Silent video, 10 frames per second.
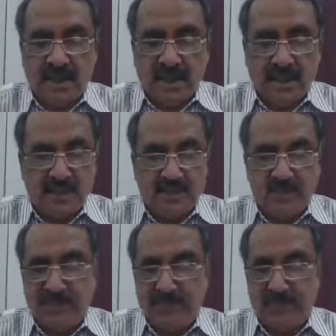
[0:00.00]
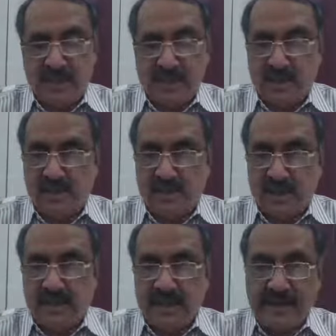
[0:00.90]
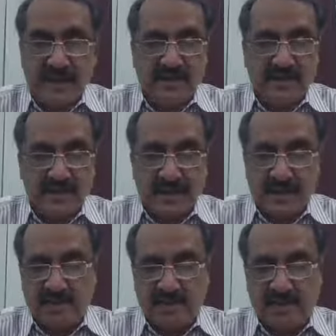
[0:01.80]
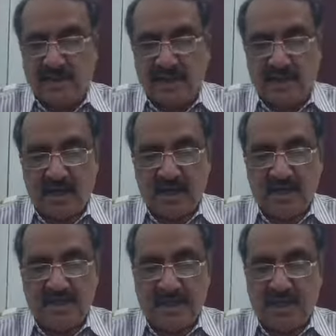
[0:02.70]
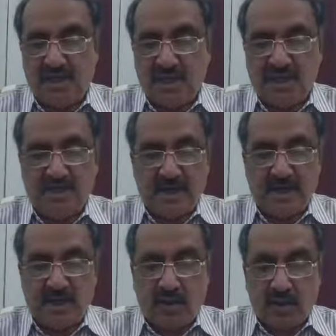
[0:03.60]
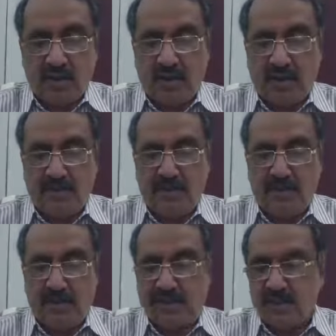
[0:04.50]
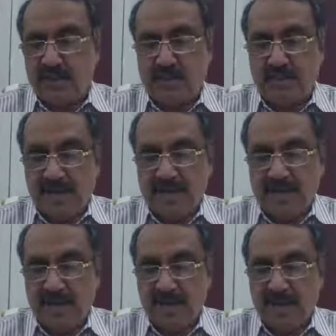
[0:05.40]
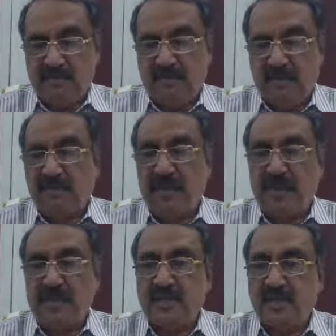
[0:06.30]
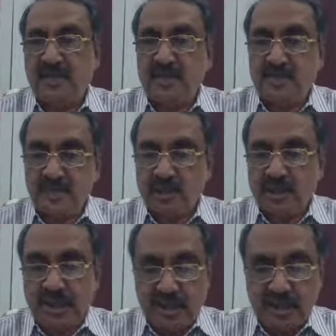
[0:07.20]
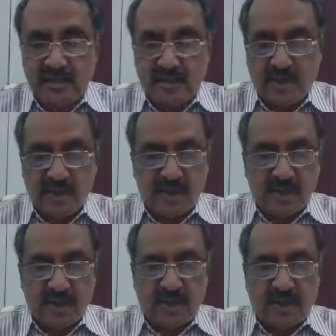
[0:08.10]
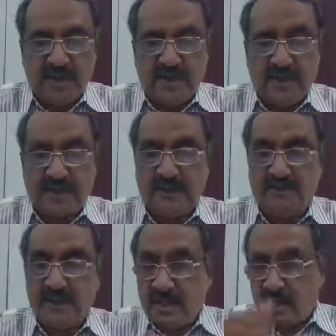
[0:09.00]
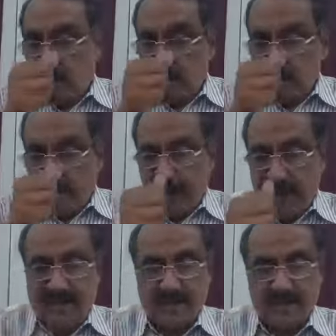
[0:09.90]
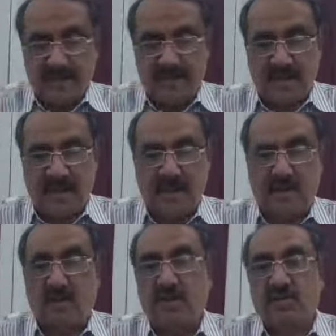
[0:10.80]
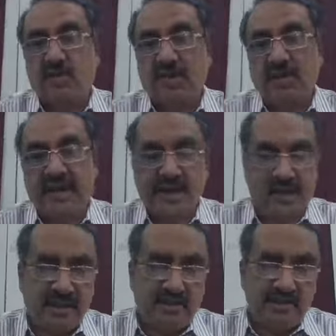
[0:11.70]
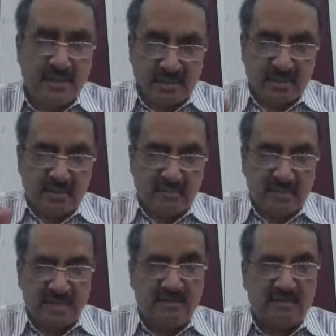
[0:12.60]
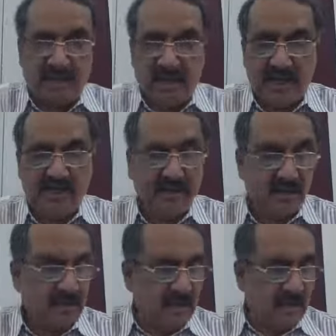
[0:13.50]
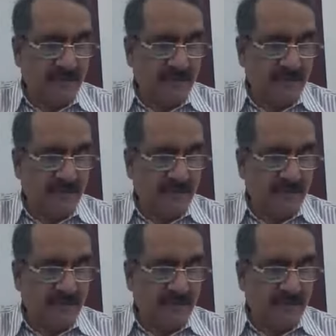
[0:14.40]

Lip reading: In that, the Reserve Bank has captioned the circular as Statutory Branch Audit of Public Sector Banks for the financial year 2019-20 and the revision of guidelines on account of COVID-19. They have issued a revision of guidelines.